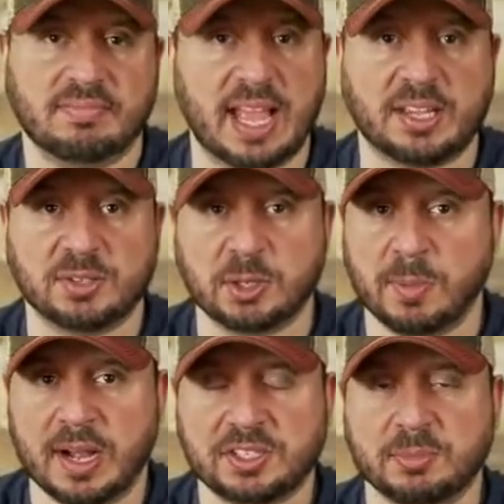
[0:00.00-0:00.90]
Thank you
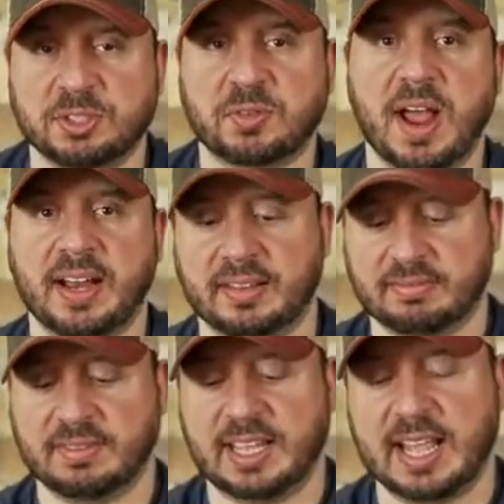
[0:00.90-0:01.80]
so much. I'm just trying
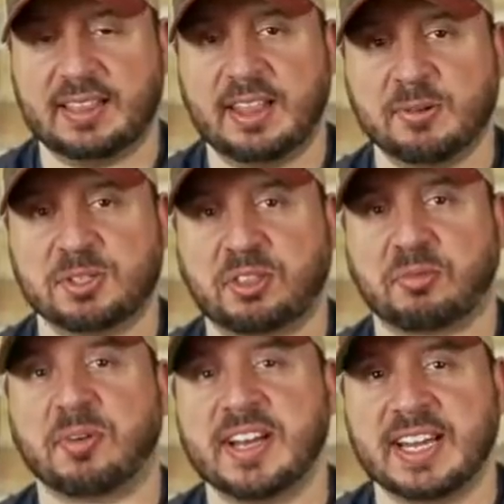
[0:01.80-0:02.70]
to get those
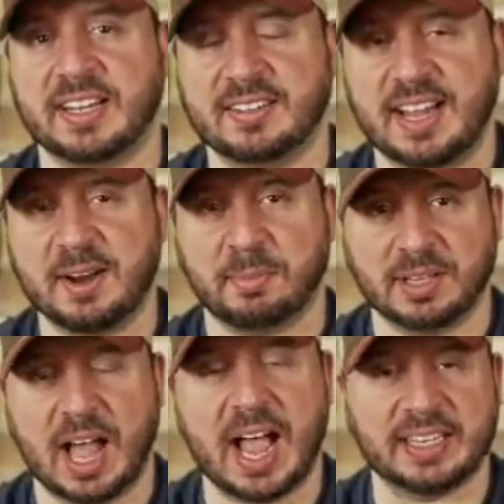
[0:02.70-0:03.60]
three in a
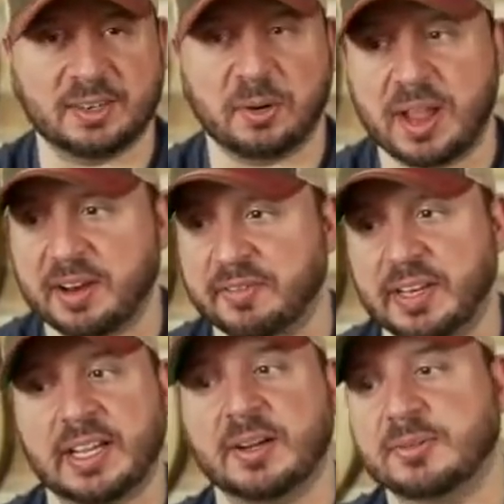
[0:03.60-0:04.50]
blind in a, in a
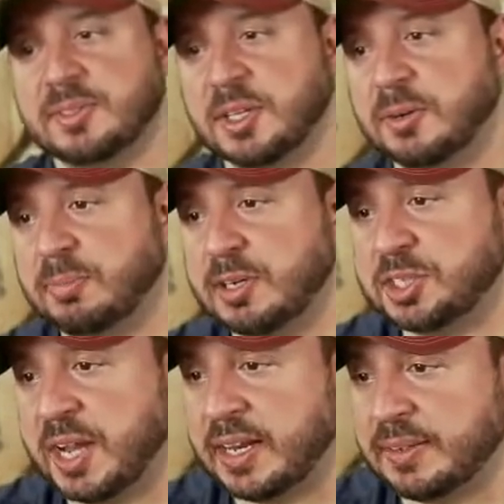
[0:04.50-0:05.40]
video. So
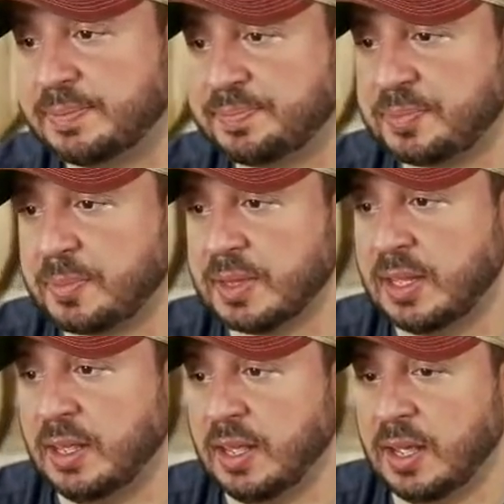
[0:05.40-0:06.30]
appreciate it.
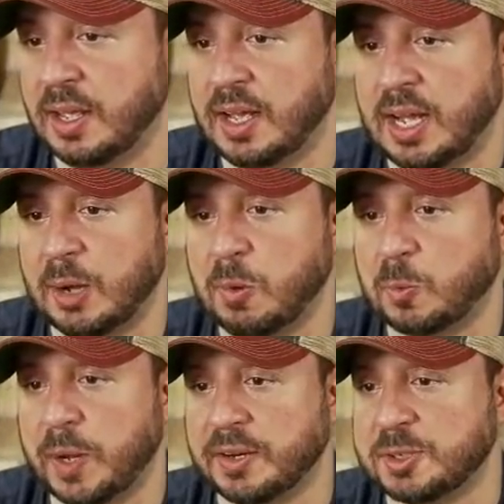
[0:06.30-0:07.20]
Uh,
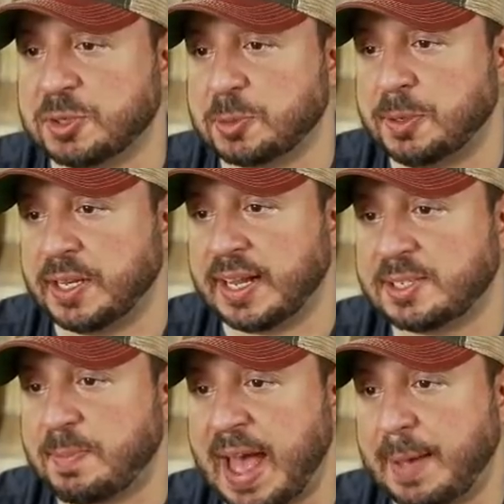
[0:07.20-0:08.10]
what weeders would you put
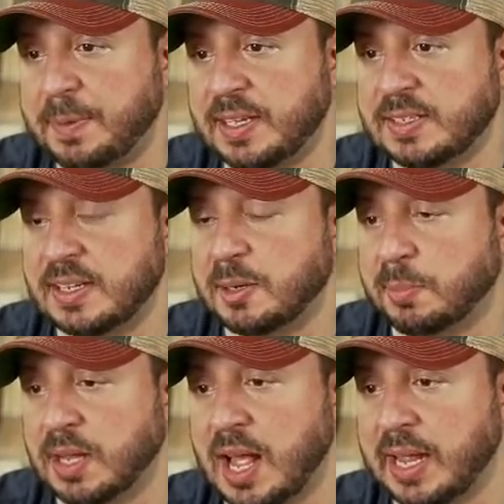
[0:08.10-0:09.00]
against Pappies in a
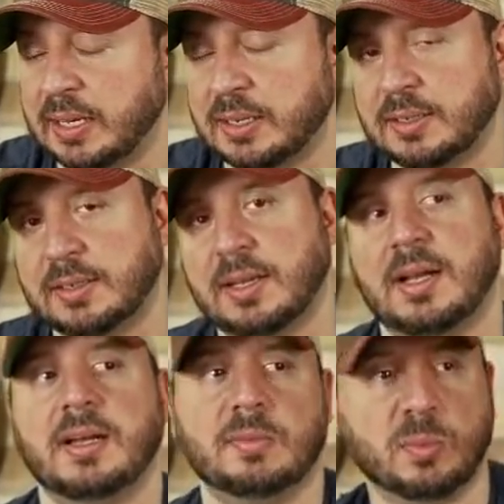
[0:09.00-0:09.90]
blind?
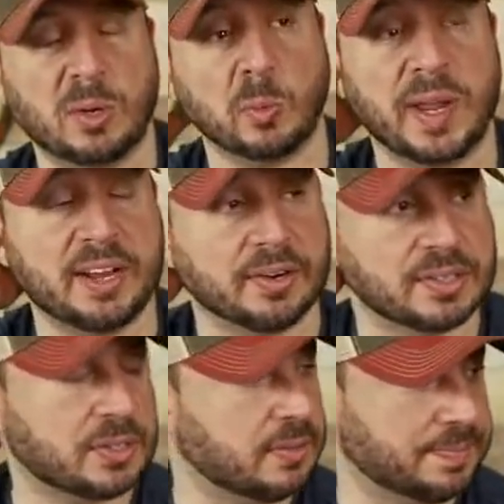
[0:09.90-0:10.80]
Um, what
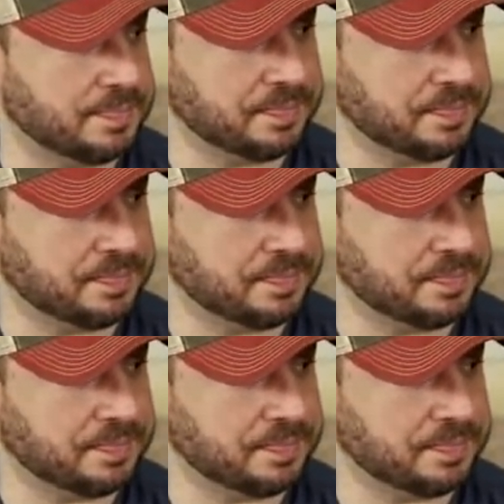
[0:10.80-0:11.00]
weeders?